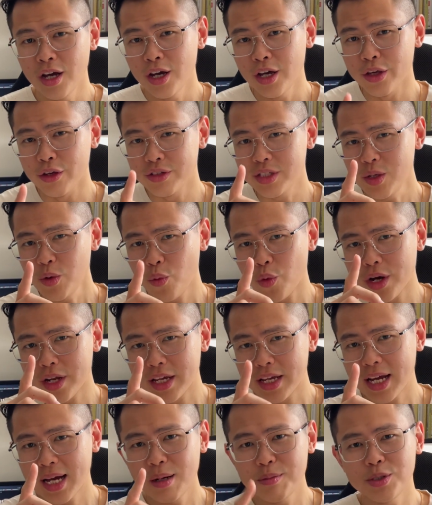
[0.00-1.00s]
You see, when
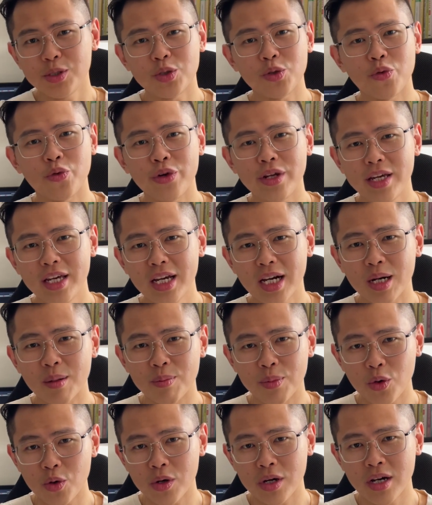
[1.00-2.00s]
it comes to reading a
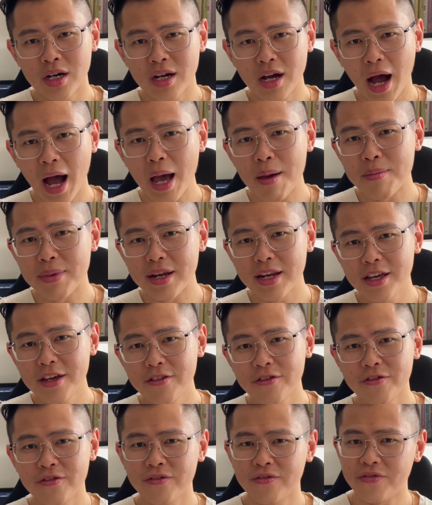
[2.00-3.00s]
book, I
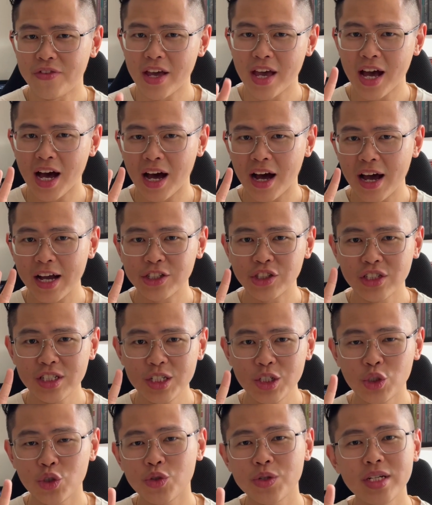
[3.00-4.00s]
believe there are
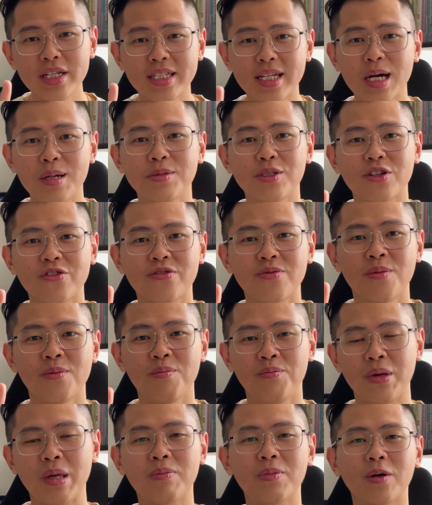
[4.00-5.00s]
actually three types of
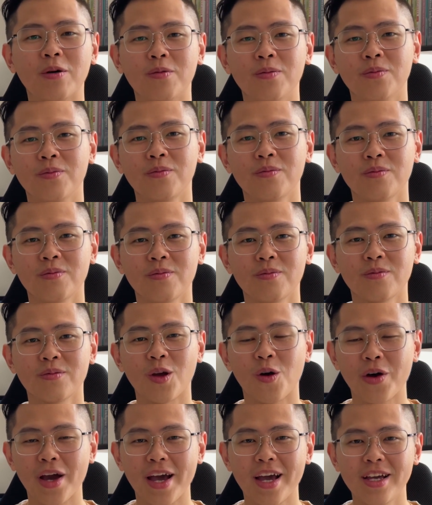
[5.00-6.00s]
people,
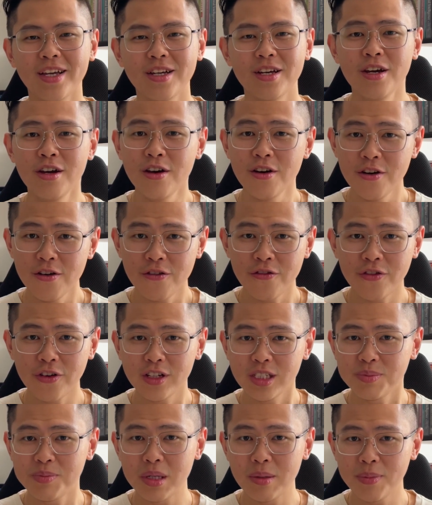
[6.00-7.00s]
okay?
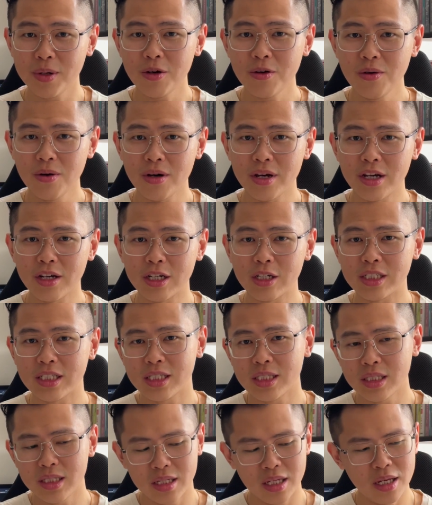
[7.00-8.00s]
First people
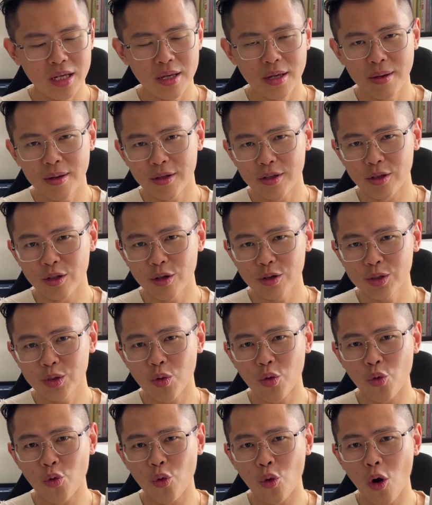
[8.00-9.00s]
is those
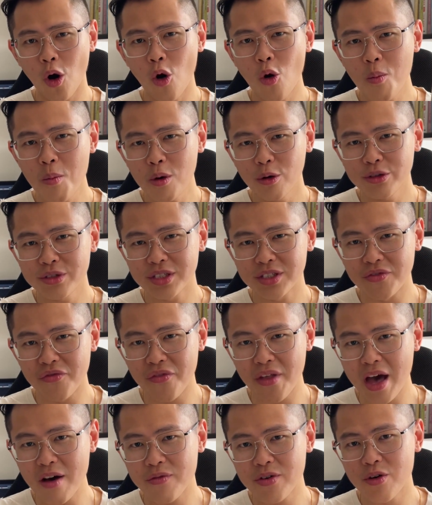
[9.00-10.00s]
who almost
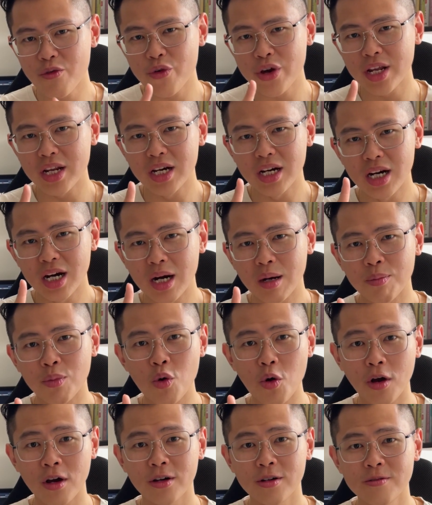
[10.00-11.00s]
never read a
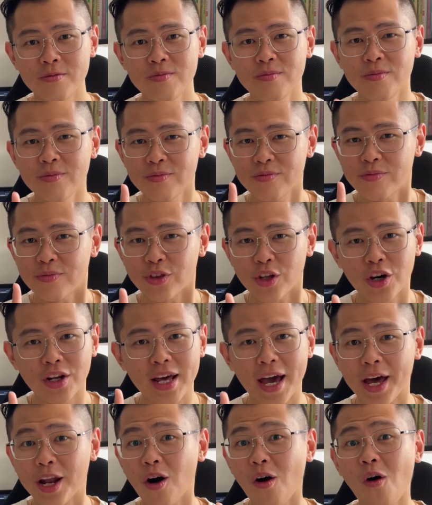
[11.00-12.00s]
book,
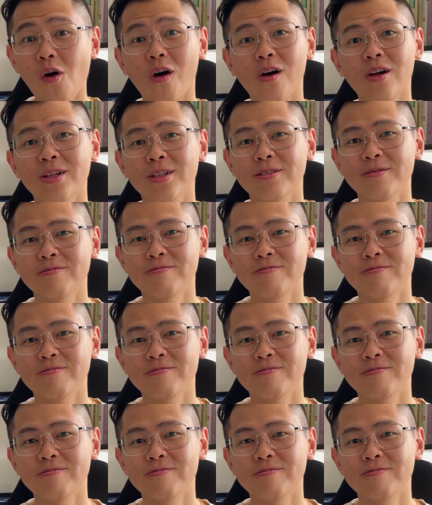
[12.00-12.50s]
not at all.